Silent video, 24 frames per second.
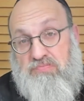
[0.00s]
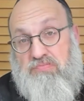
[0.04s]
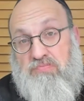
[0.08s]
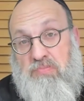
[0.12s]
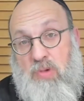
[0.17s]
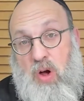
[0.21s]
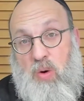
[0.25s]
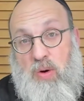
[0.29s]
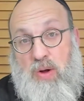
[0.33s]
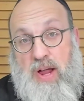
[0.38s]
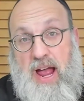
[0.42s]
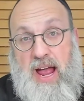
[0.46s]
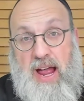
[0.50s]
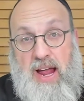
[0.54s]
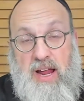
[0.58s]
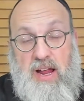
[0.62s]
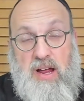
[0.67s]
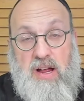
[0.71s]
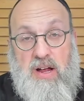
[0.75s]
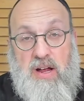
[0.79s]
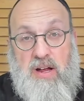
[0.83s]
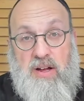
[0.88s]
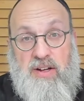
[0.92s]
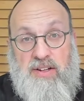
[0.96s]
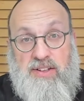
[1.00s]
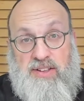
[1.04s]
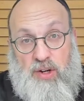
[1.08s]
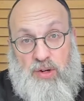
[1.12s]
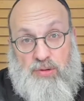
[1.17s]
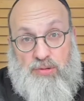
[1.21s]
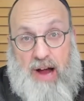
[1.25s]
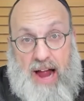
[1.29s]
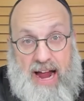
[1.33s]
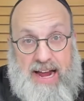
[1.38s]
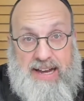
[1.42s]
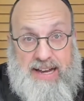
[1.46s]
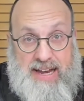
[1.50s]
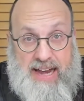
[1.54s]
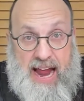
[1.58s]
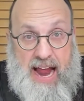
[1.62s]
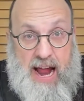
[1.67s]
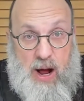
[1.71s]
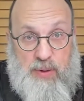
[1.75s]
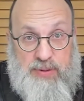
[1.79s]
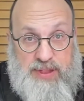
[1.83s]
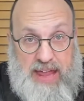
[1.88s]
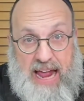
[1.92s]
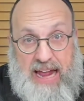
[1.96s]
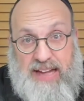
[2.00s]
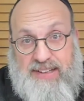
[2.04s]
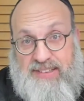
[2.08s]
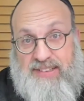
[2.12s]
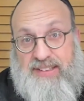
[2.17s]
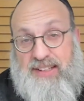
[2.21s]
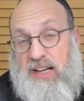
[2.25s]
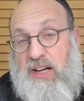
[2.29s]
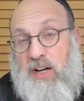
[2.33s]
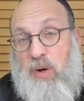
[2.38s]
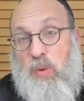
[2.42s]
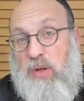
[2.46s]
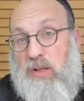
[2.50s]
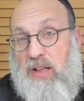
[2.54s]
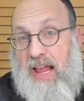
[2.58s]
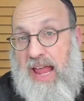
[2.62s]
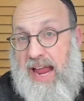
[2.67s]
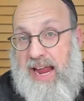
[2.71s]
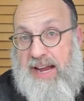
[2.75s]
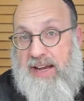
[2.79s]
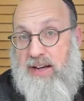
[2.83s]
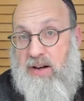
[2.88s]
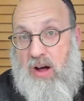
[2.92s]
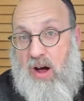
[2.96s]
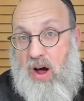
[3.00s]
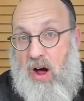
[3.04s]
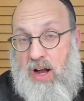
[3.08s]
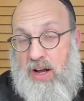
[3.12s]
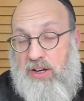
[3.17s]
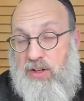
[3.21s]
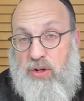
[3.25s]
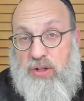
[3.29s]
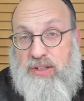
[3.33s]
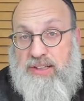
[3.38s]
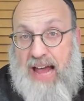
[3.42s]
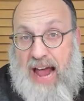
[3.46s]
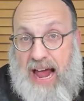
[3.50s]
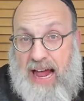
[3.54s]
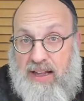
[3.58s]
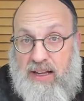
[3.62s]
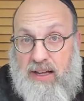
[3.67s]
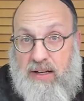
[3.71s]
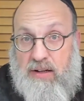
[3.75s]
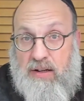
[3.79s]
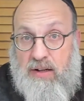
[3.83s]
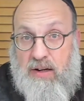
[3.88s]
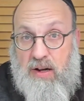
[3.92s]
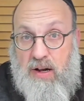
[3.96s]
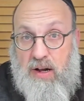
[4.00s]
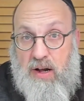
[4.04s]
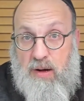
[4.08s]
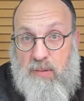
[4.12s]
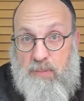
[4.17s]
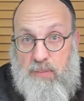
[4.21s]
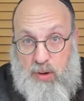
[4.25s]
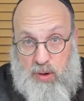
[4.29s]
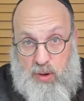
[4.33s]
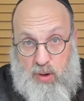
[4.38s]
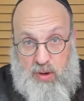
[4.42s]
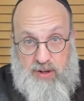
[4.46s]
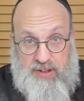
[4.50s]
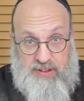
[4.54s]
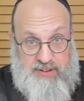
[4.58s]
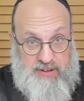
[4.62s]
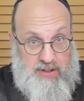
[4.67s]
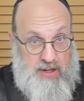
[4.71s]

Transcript: Okay. So right now, that city would lay on Yudalit because